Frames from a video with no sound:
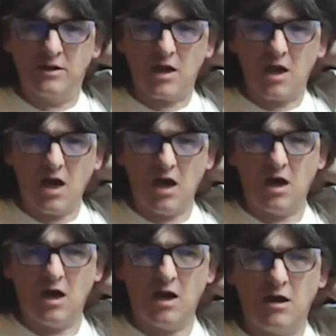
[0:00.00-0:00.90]

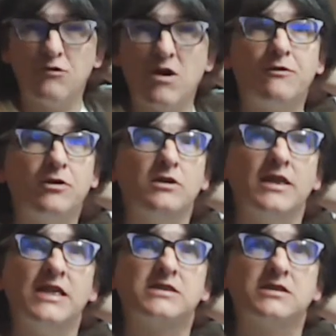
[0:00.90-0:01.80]
Revel
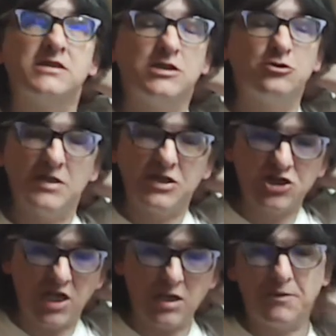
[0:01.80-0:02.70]
is considerably
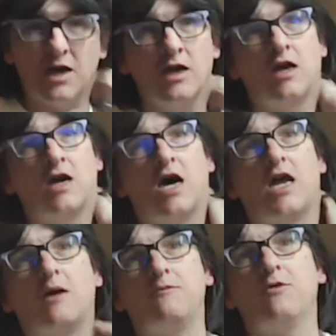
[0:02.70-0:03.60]
cheaper,
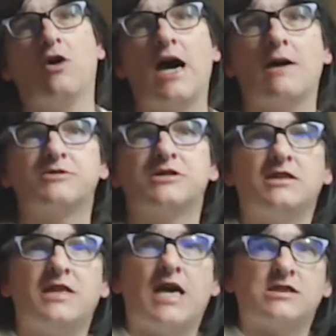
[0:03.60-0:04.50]
and I'm not
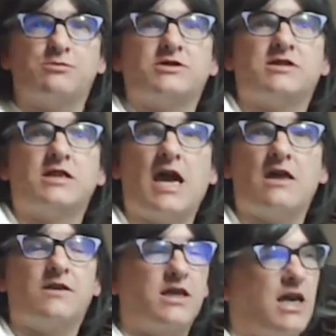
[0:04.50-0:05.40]
absolutely desperate to
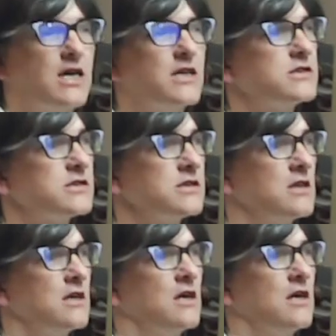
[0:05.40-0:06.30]
get the kits,
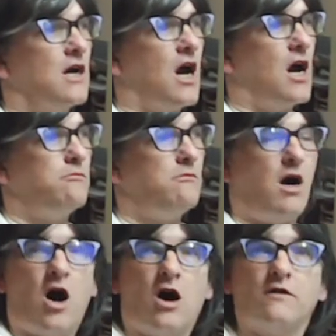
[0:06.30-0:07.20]

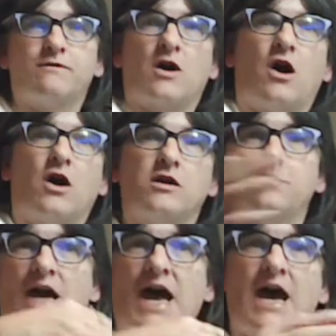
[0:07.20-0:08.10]
I've kind
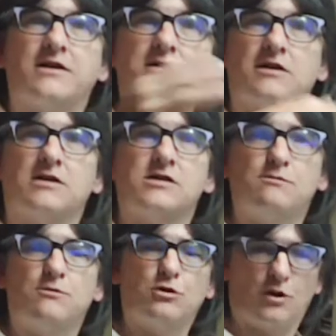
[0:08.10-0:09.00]
of added some
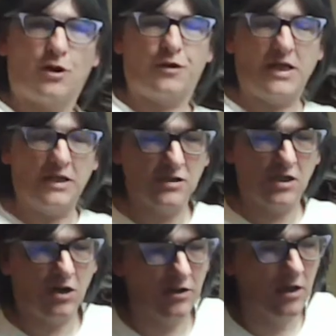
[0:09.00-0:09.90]
some things
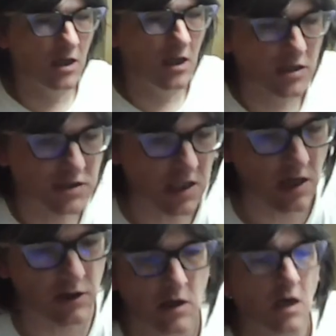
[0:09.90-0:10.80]
on.
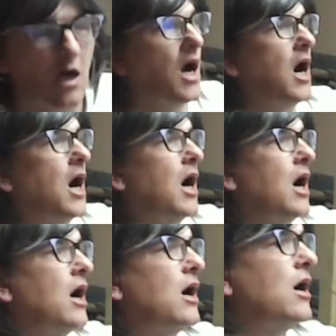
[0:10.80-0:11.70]
So
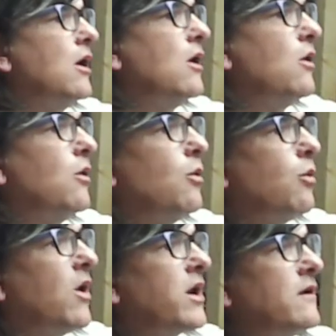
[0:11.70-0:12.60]

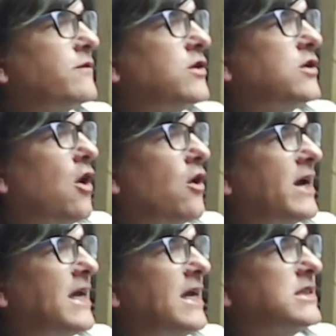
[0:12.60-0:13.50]
what I've got
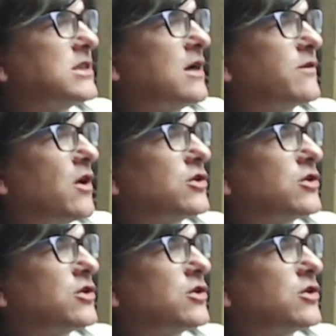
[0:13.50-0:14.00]
is I've got